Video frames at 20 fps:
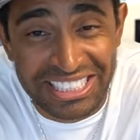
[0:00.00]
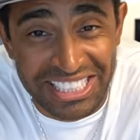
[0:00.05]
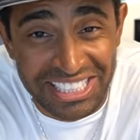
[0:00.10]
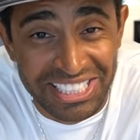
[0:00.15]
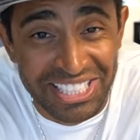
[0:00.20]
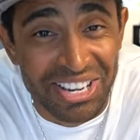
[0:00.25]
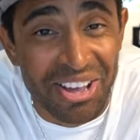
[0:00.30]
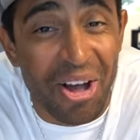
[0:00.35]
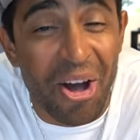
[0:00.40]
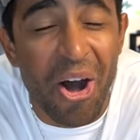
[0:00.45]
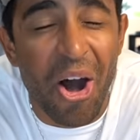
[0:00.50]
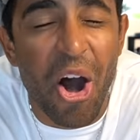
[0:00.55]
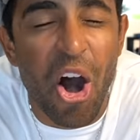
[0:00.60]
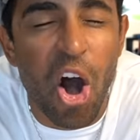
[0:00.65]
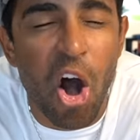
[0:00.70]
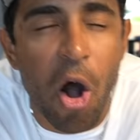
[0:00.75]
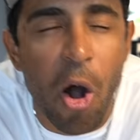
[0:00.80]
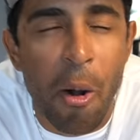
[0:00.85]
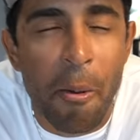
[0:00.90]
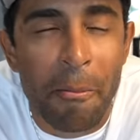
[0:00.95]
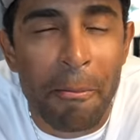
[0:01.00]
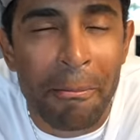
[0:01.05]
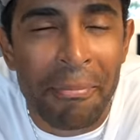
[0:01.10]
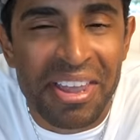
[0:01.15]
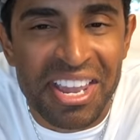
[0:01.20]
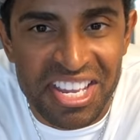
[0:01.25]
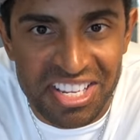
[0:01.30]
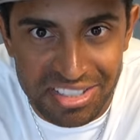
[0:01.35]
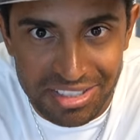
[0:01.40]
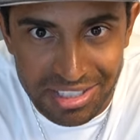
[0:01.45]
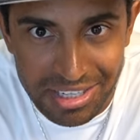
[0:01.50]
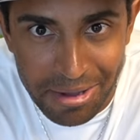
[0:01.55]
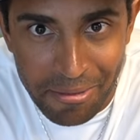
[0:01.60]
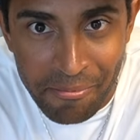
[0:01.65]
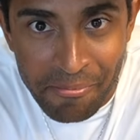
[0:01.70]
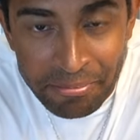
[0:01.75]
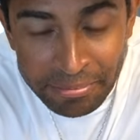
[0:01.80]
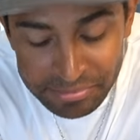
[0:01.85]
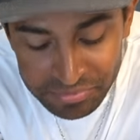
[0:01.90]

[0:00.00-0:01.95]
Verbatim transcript: It's amazing,